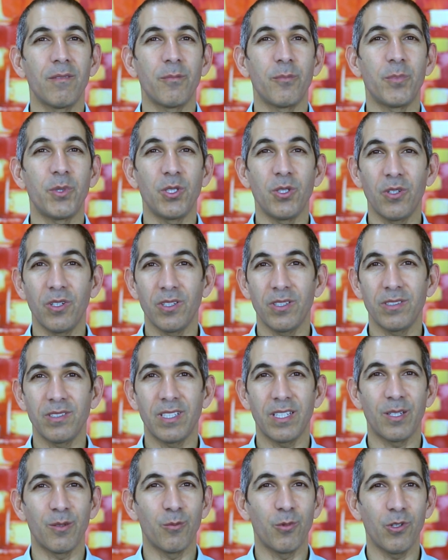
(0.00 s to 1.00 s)
beyond
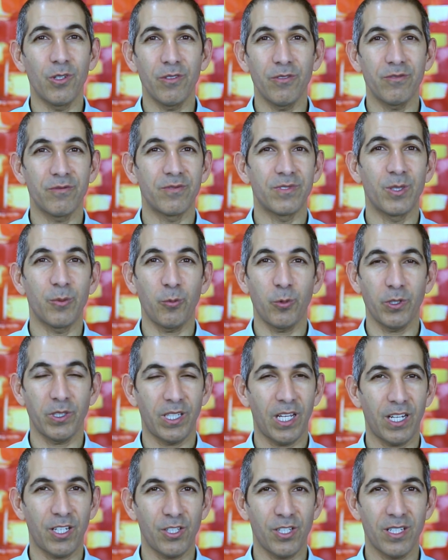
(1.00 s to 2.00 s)
and above the
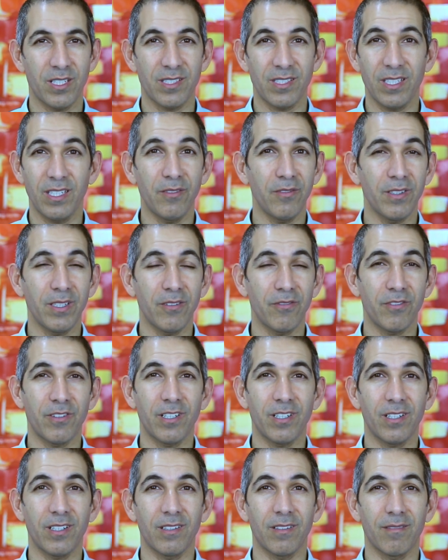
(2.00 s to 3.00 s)
protections, even if
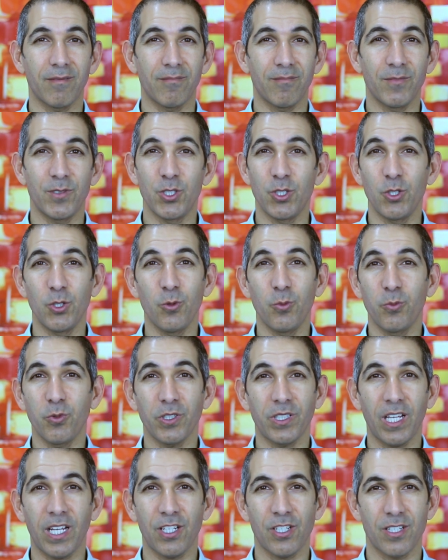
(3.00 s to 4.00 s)
there are new
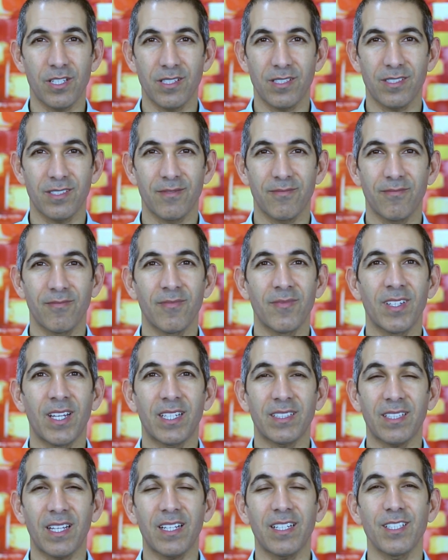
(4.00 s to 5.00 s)
protections.
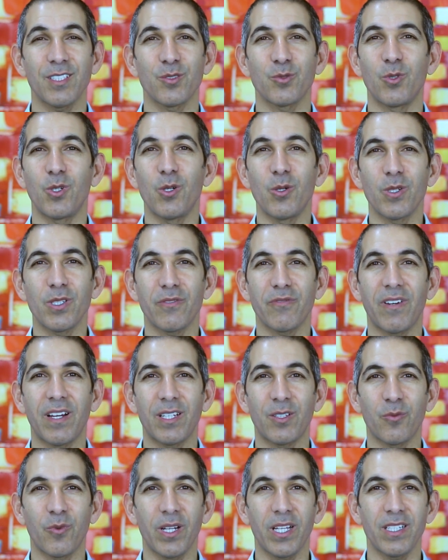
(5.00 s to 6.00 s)
Attackers will always
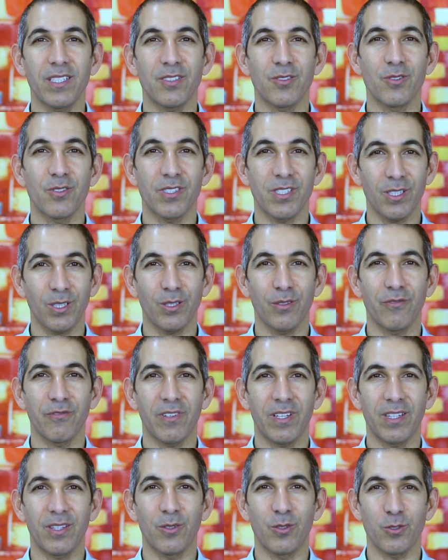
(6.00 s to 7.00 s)
find ways to
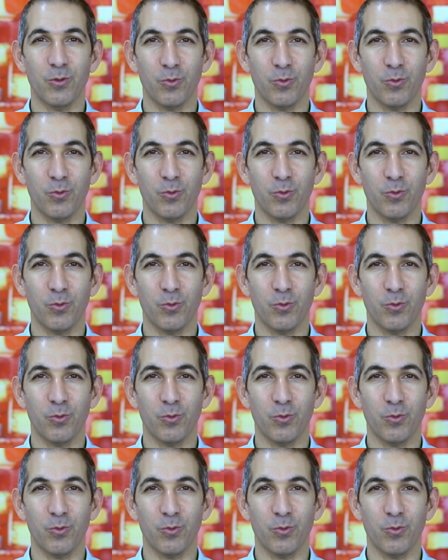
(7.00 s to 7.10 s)
circumvent those